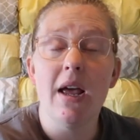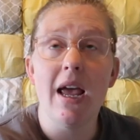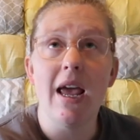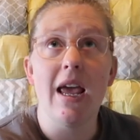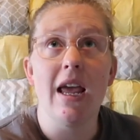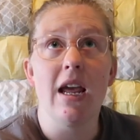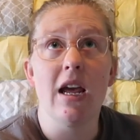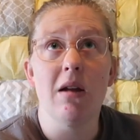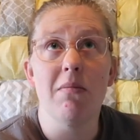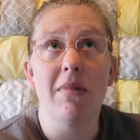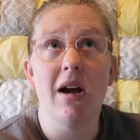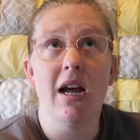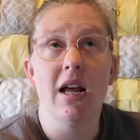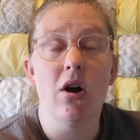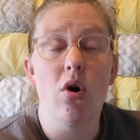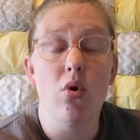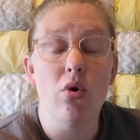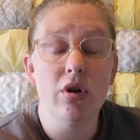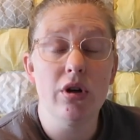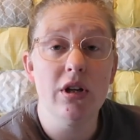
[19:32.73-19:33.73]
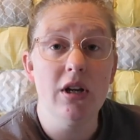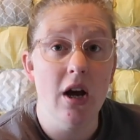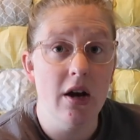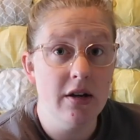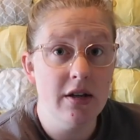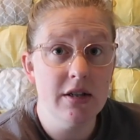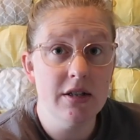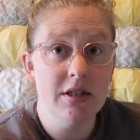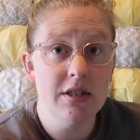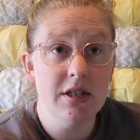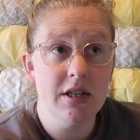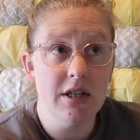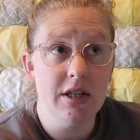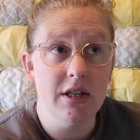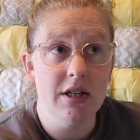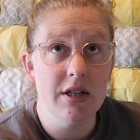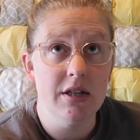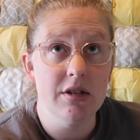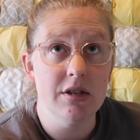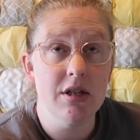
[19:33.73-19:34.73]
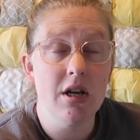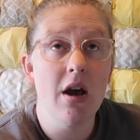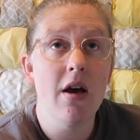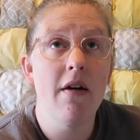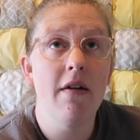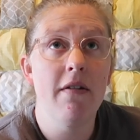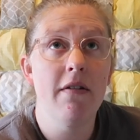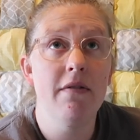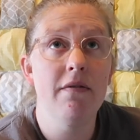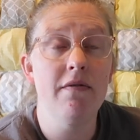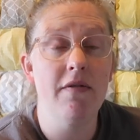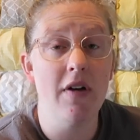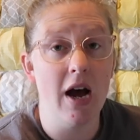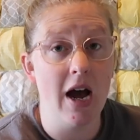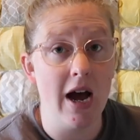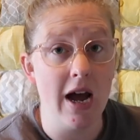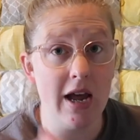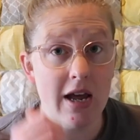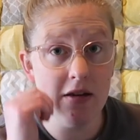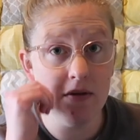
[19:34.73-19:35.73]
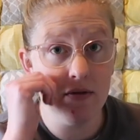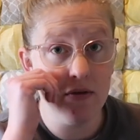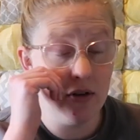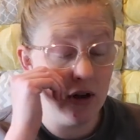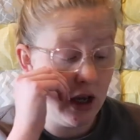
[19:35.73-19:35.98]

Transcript: and my youngest is 5,